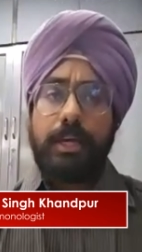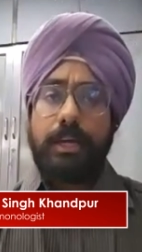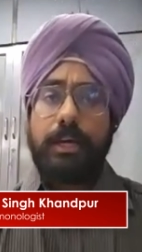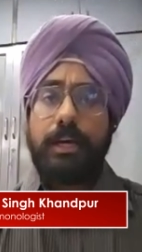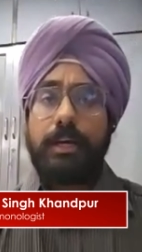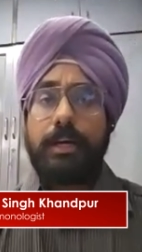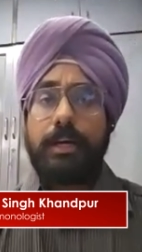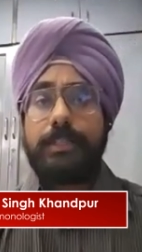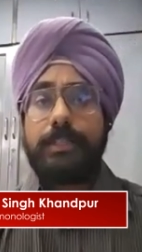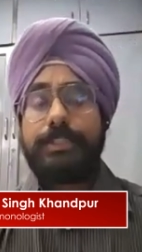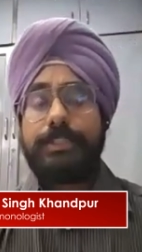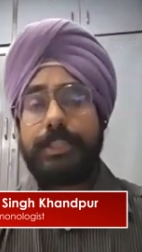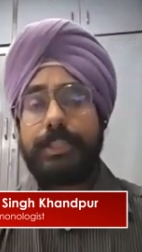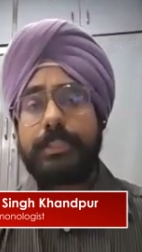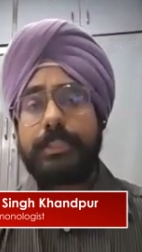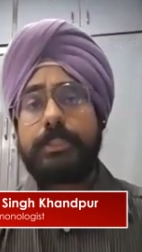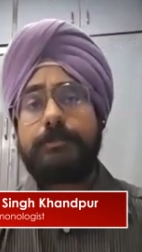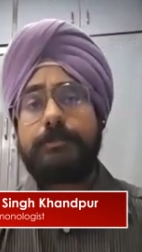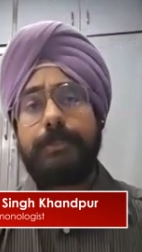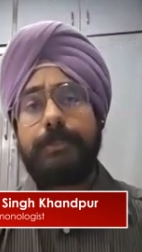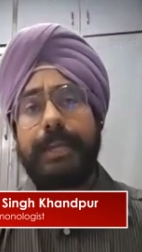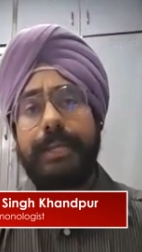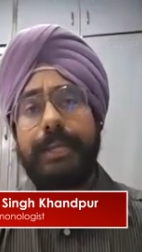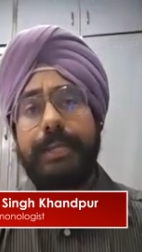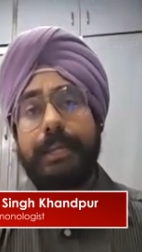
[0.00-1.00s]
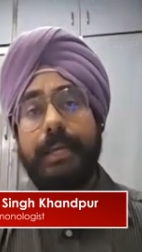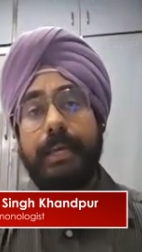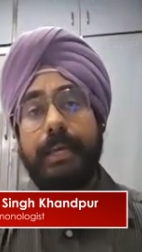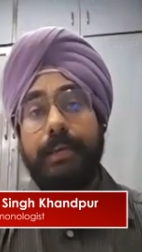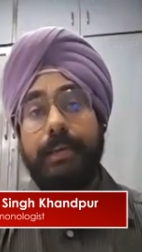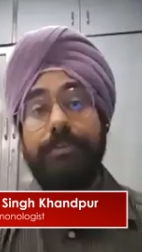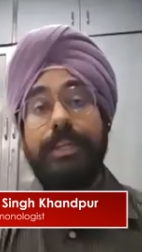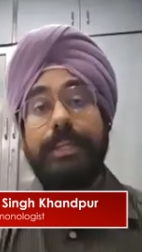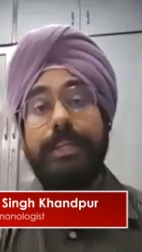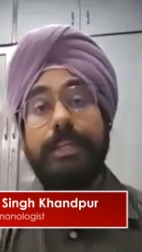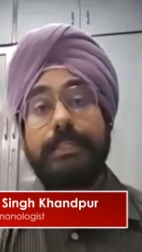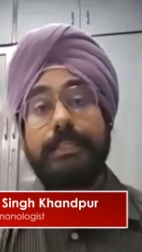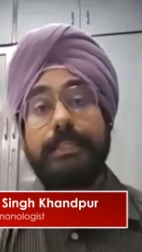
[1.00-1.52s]
uh, chest pain,
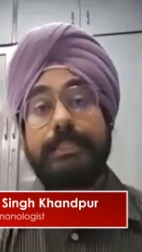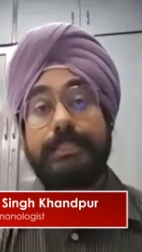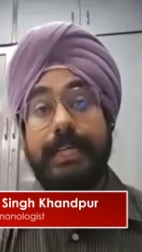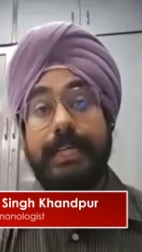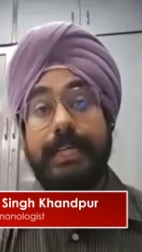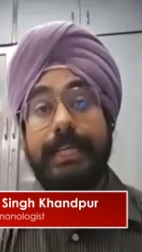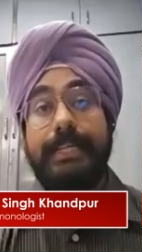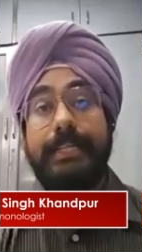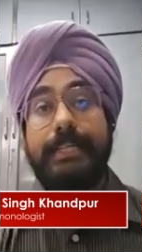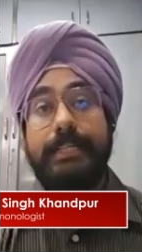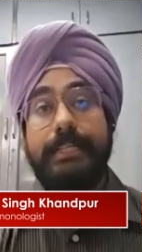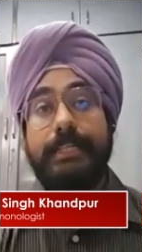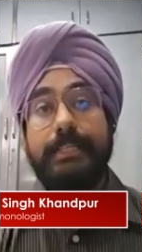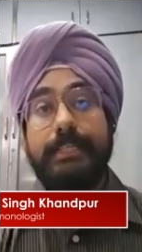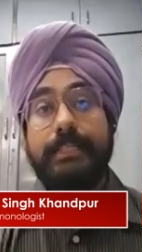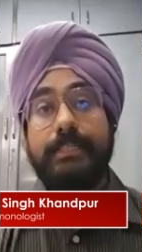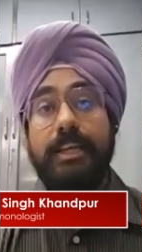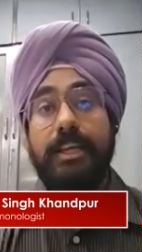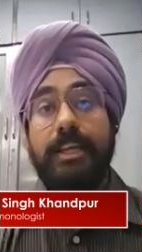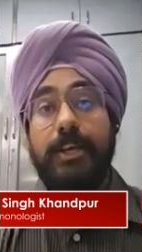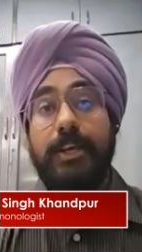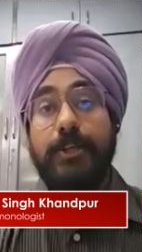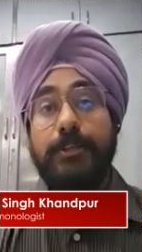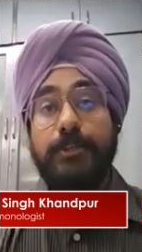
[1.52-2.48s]
heaviness, tightness.